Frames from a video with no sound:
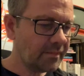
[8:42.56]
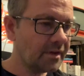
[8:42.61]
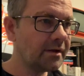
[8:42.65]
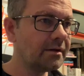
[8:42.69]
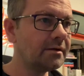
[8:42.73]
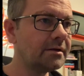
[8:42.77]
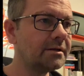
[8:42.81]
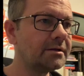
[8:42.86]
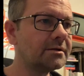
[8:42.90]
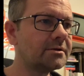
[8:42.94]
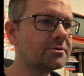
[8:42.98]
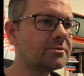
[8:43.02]

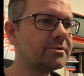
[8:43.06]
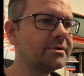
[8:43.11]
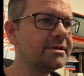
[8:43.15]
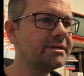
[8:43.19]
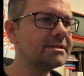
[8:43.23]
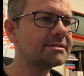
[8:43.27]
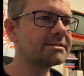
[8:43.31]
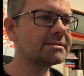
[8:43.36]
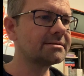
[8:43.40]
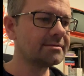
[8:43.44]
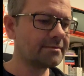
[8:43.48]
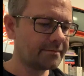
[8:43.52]

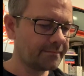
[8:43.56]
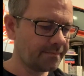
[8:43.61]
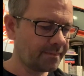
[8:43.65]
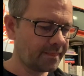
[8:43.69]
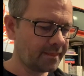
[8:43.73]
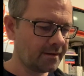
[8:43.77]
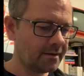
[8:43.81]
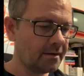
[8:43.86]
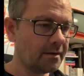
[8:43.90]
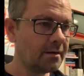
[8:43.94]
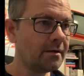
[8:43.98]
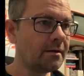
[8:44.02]
increase
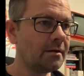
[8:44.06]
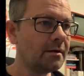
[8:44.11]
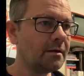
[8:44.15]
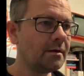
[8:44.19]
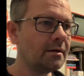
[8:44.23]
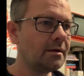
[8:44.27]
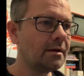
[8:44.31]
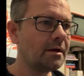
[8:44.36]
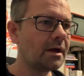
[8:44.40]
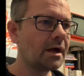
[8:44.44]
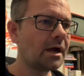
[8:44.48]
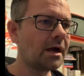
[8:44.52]

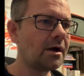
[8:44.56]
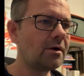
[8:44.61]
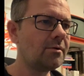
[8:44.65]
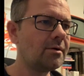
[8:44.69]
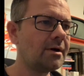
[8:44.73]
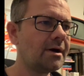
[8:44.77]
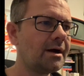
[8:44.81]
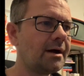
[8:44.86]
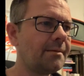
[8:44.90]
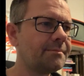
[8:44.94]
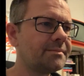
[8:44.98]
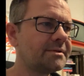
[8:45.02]

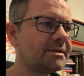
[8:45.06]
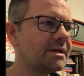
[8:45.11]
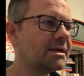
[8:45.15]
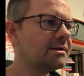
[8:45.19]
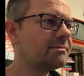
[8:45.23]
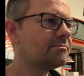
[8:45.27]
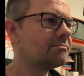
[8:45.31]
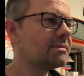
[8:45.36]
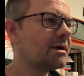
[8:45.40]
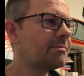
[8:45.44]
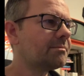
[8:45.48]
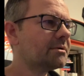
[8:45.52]
our update
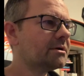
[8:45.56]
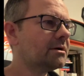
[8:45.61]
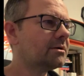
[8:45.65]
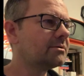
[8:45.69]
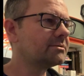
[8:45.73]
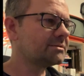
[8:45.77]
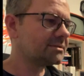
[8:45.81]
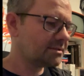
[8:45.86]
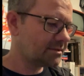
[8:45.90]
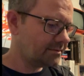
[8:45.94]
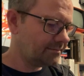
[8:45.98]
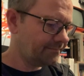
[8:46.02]
map
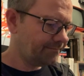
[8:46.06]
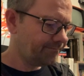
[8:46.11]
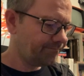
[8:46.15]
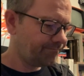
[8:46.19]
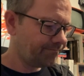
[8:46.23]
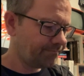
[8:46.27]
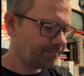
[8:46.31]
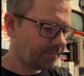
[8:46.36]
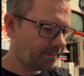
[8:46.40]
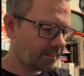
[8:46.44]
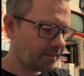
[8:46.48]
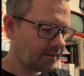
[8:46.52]
counter
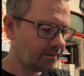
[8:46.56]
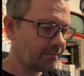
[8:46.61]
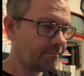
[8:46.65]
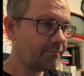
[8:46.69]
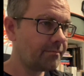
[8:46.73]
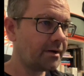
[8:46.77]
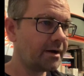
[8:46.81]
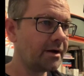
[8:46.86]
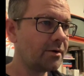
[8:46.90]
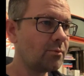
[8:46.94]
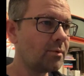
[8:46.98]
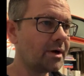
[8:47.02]

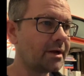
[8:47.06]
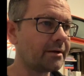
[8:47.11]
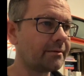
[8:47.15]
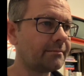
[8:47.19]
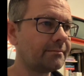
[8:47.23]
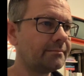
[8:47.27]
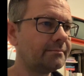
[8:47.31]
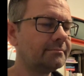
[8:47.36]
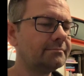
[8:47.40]
by 1.